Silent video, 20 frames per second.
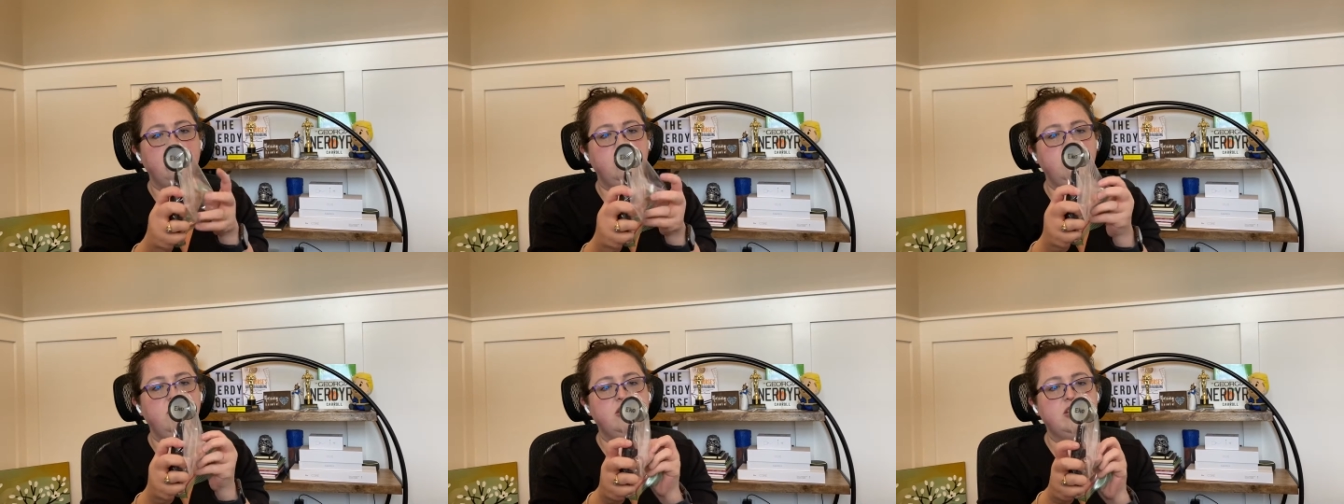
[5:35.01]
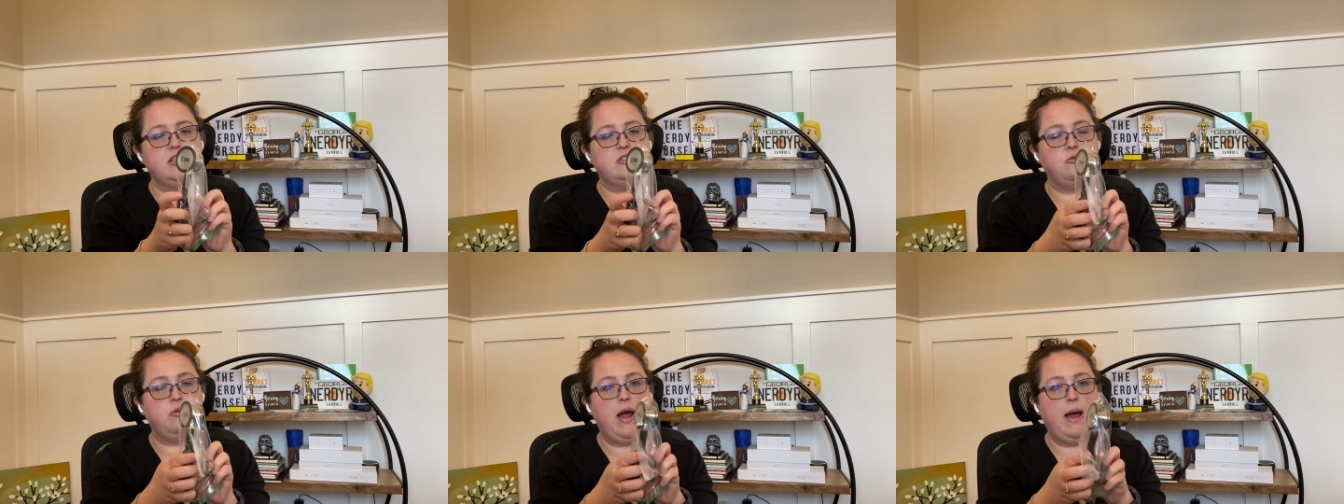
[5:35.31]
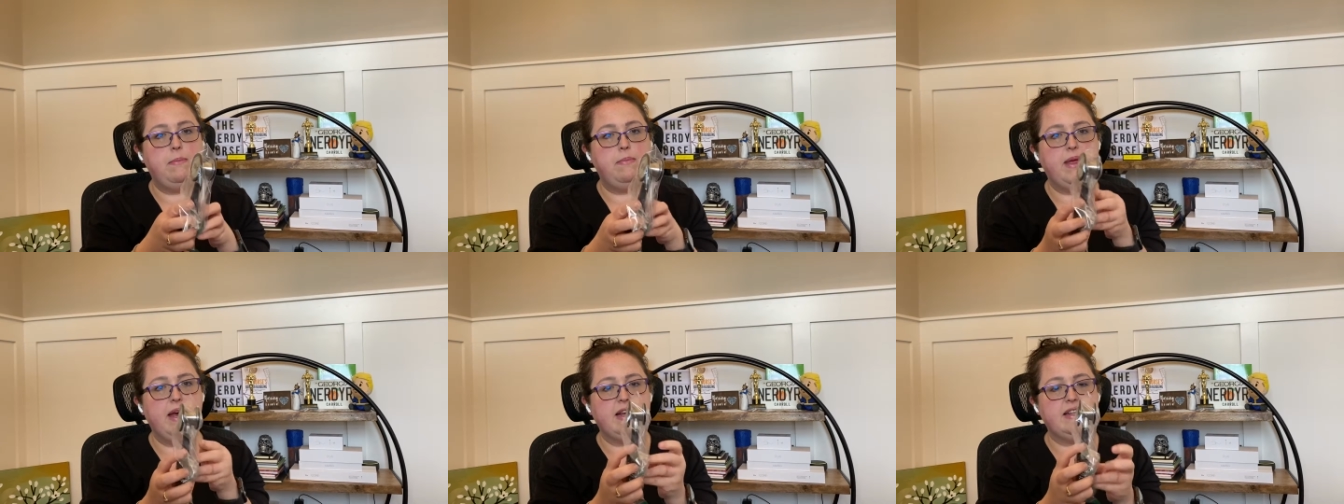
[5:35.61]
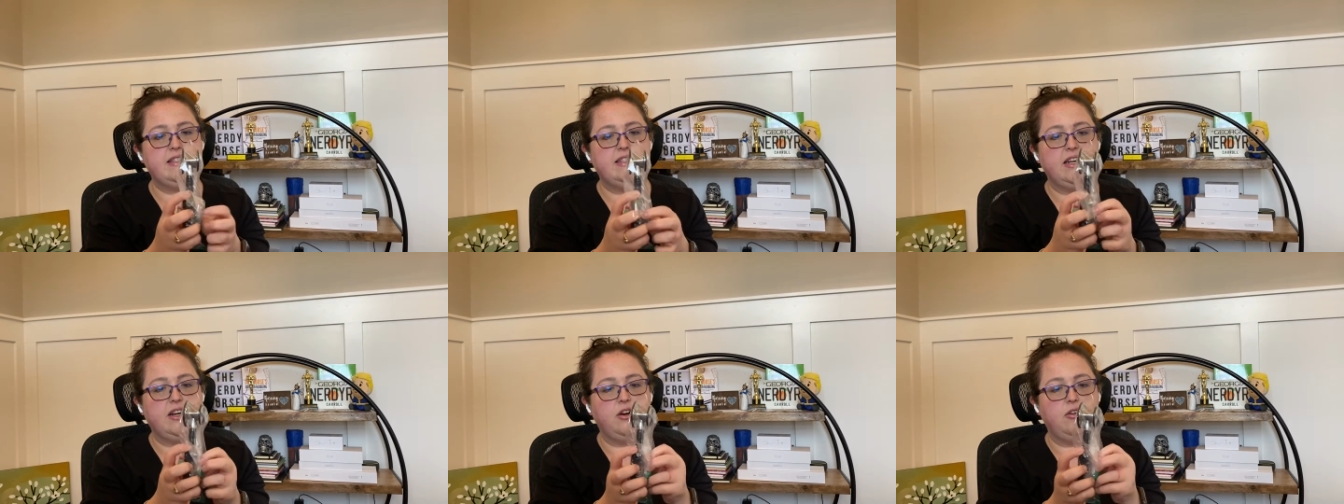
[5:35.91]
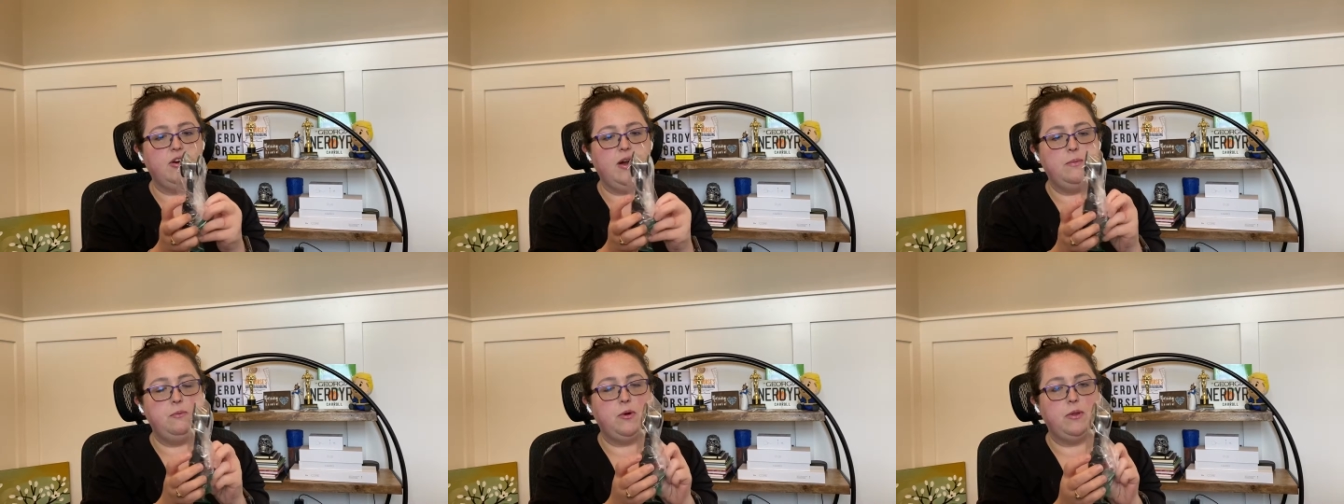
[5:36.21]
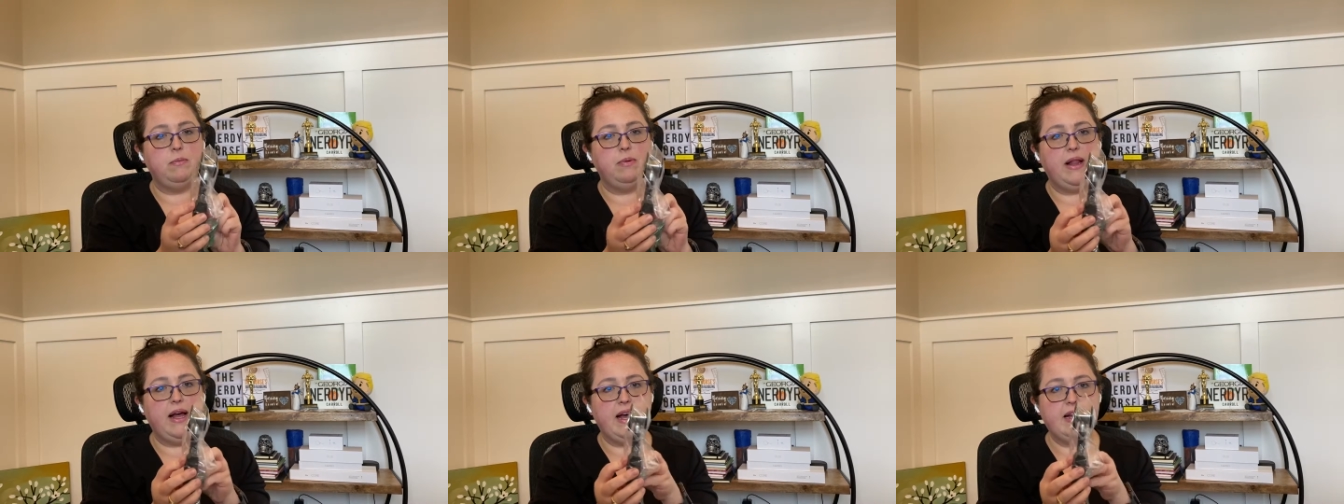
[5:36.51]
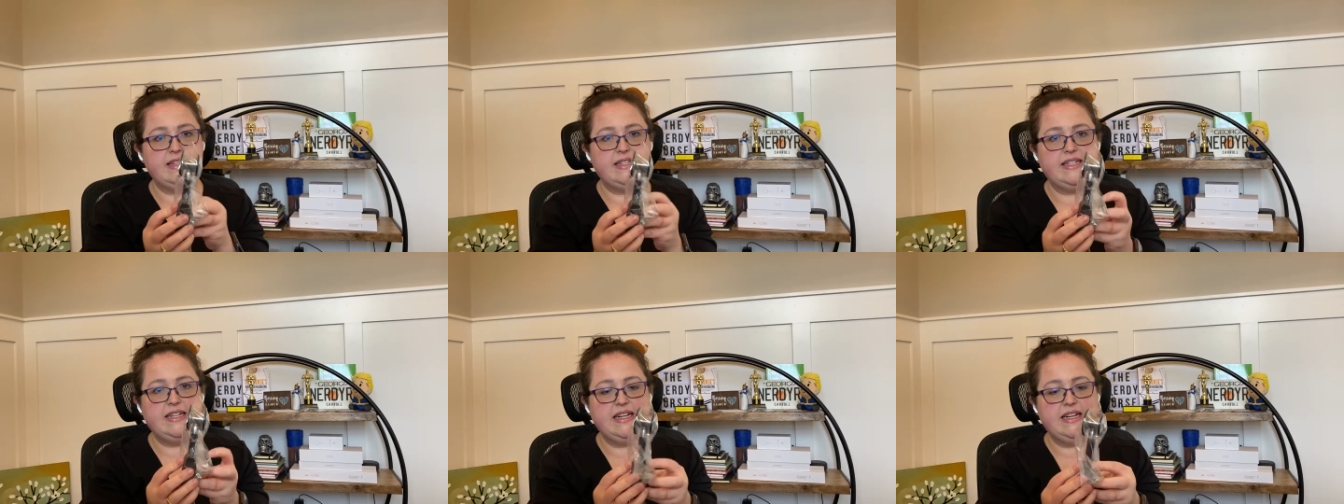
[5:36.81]
you can just wrap that sucker up with
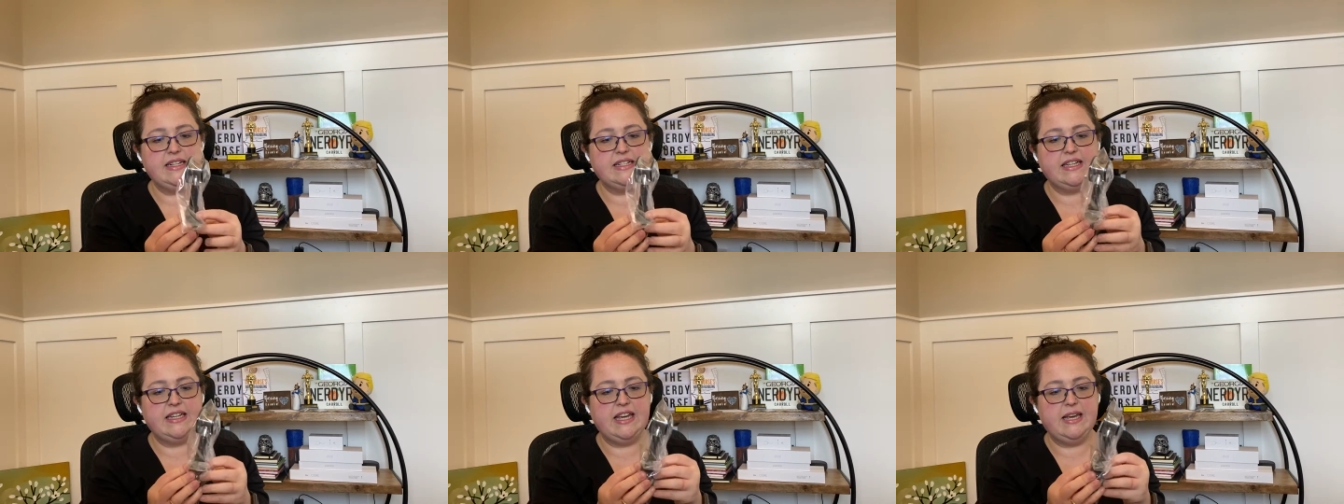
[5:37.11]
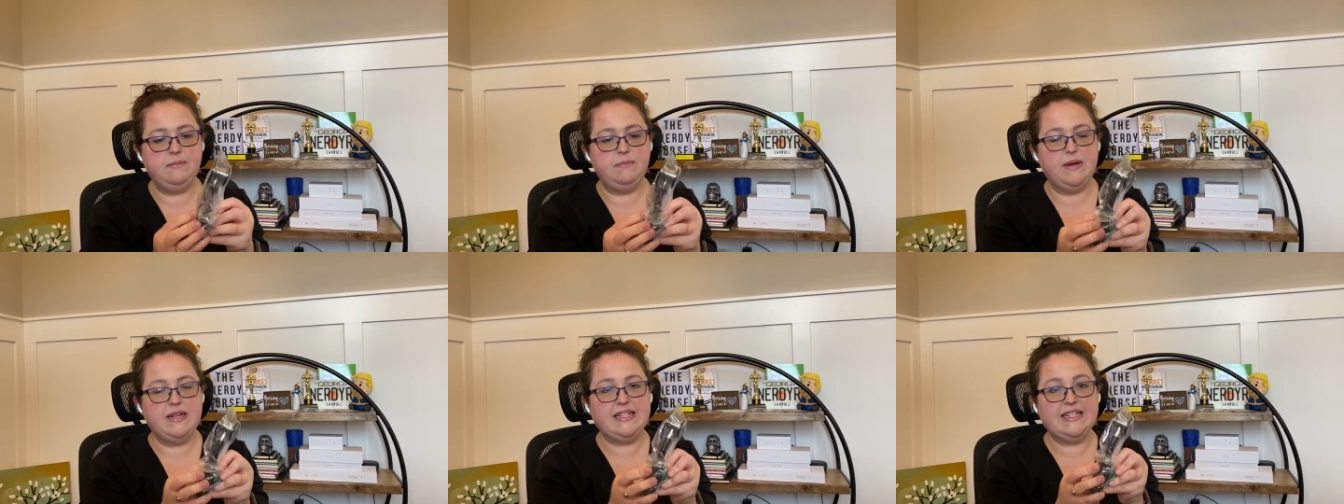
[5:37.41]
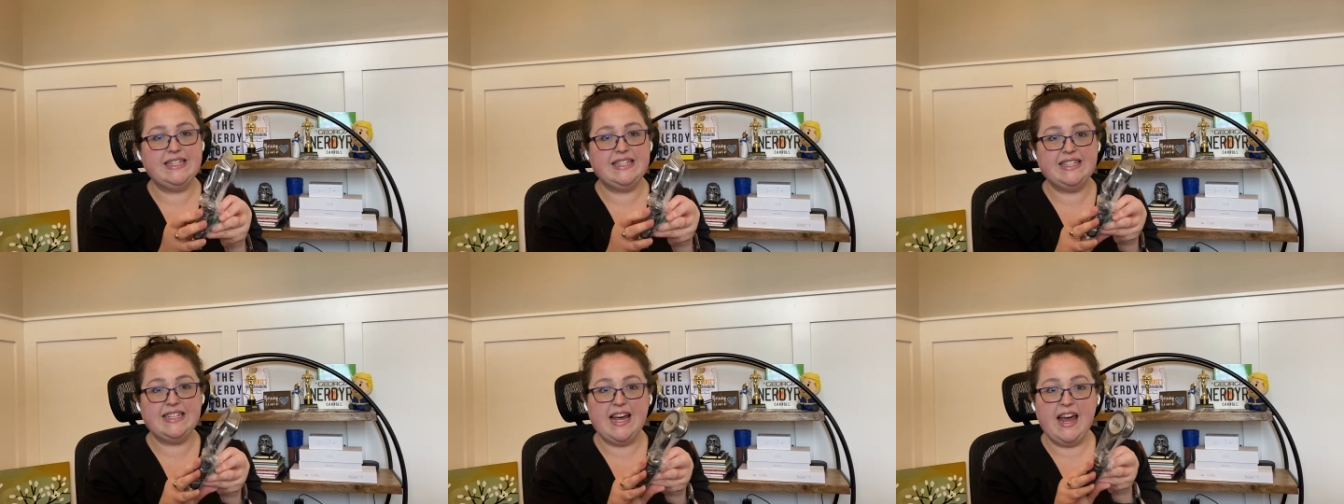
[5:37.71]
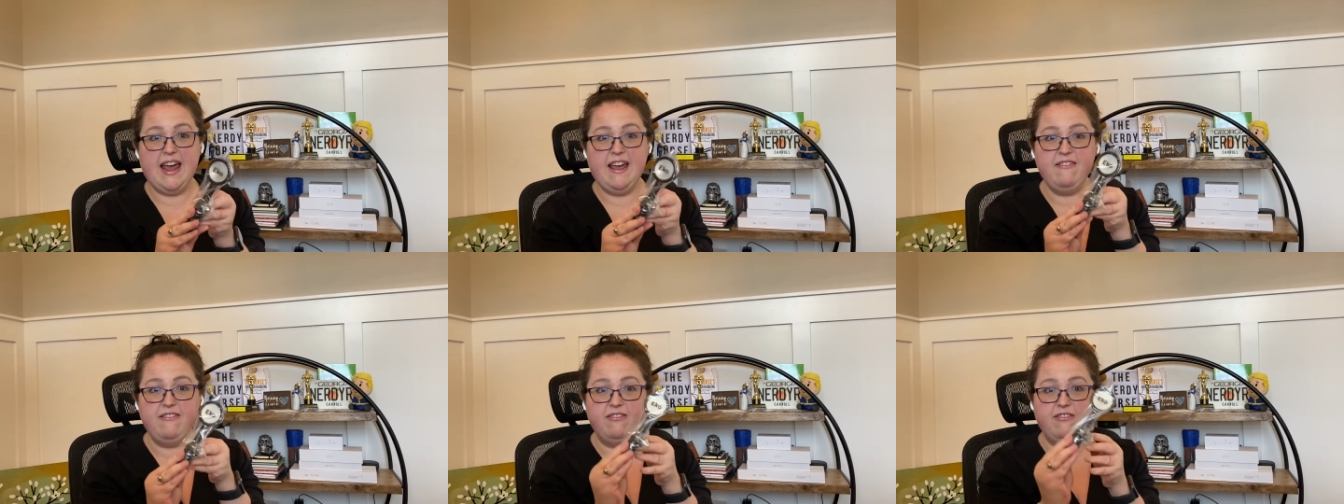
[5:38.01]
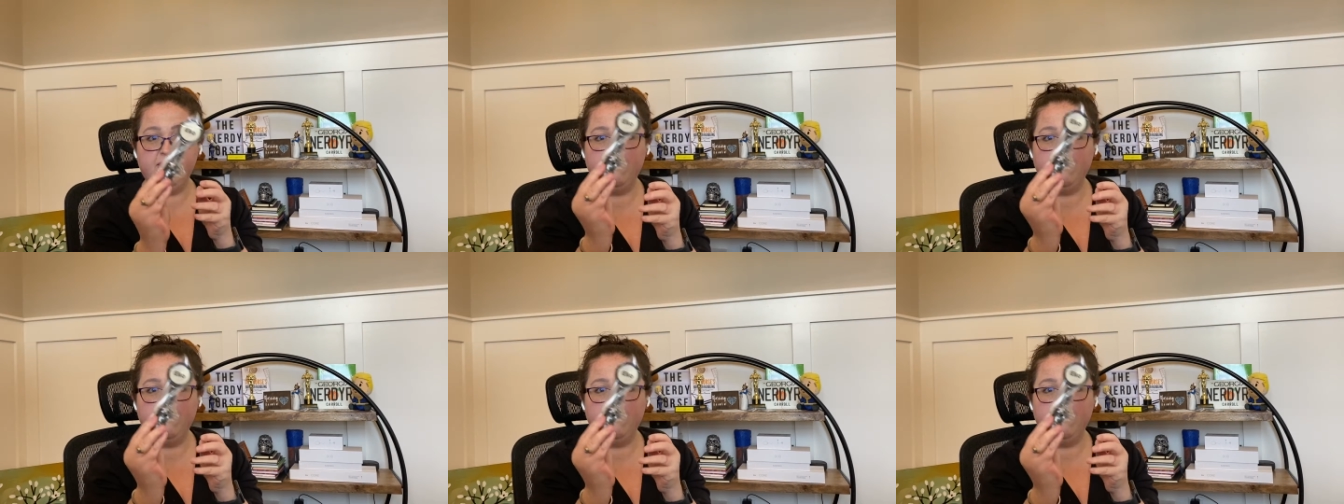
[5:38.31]
plastic to keep it safe.